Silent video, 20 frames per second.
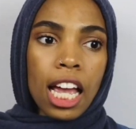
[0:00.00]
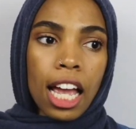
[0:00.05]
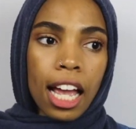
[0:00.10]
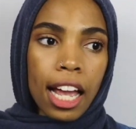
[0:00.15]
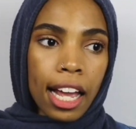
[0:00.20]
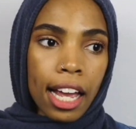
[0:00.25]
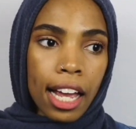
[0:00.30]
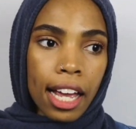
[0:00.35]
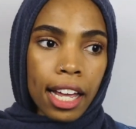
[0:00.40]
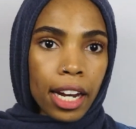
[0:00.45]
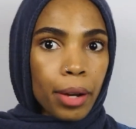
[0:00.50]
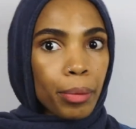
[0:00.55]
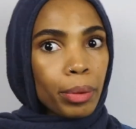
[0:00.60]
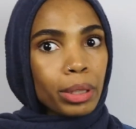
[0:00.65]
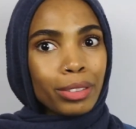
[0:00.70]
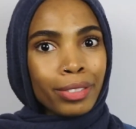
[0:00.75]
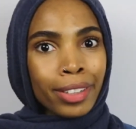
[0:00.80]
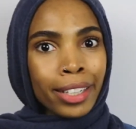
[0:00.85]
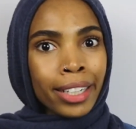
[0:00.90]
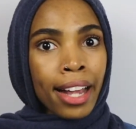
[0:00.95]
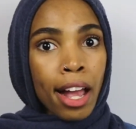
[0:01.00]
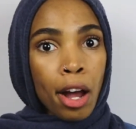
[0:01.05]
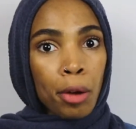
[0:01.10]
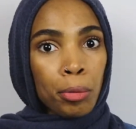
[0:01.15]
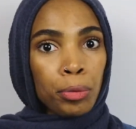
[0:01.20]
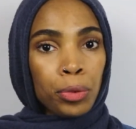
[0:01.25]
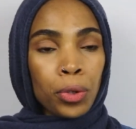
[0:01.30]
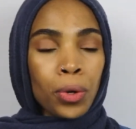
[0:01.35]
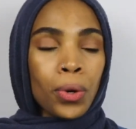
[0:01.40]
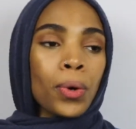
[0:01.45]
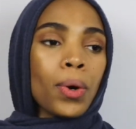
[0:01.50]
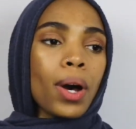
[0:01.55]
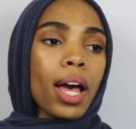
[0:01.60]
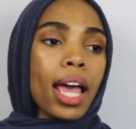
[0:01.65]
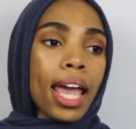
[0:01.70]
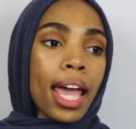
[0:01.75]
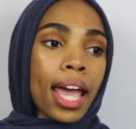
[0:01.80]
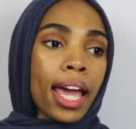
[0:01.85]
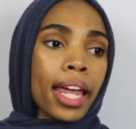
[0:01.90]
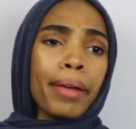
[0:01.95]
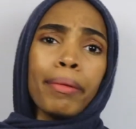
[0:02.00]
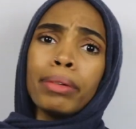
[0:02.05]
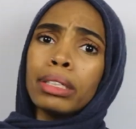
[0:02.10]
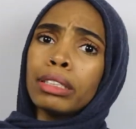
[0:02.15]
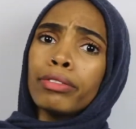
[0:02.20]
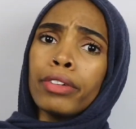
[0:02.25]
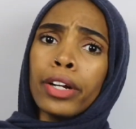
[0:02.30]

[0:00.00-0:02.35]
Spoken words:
and it was very helpful, and it was